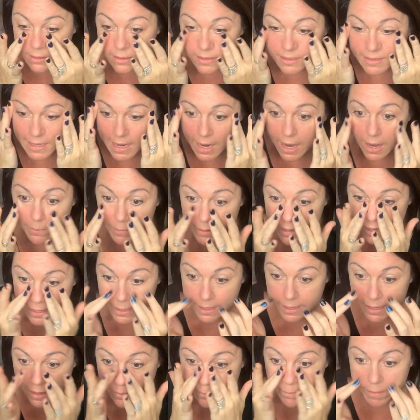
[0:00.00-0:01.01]

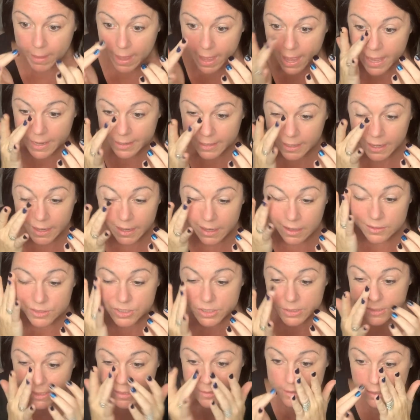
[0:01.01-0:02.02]
dabbing and patting
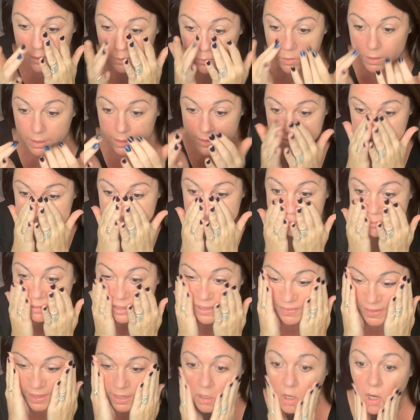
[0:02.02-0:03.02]
just because I want to sort of
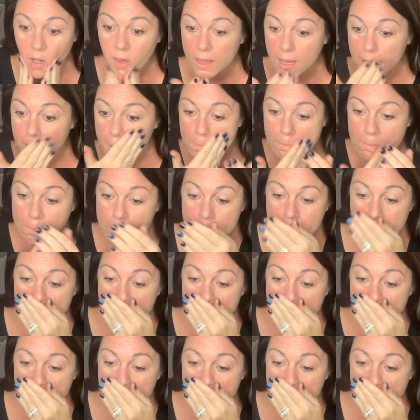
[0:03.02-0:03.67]
blend that all in.